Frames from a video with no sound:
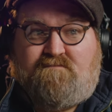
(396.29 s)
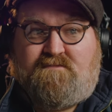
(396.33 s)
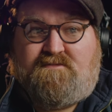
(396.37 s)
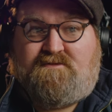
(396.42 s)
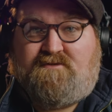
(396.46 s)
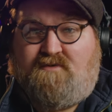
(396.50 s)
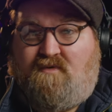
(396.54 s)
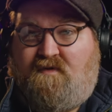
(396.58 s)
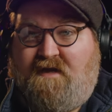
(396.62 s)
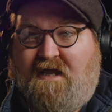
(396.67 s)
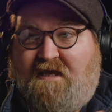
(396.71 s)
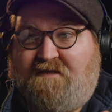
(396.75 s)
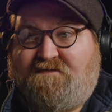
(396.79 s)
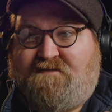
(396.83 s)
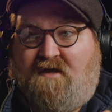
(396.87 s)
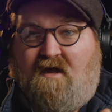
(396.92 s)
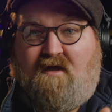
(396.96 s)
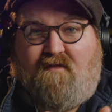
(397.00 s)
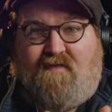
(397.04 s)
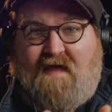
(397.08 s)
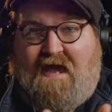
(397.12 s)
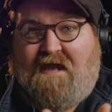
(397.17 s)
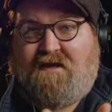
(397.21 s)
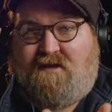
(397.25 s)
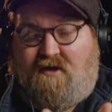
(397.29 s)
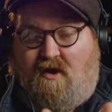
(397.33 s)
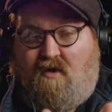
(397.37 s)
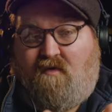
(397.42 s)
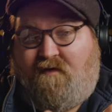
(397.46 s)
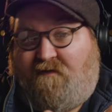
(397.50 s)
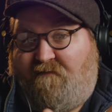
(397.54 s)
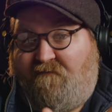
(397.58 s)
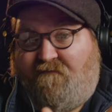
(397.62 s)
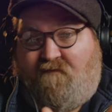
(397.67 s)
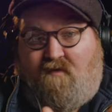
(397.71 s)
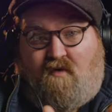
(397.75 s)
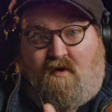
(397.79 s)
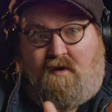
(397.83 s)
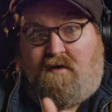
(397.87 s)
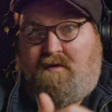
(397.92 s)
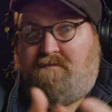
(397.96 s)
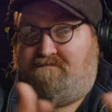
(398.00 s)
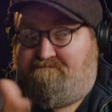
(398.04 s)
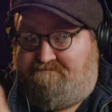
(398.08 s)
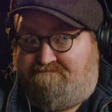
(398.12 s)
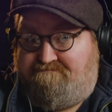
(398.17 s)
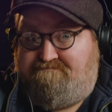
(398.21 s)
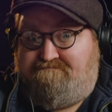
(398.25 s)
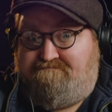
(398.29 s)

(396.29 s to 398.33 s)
so it has all that going for it.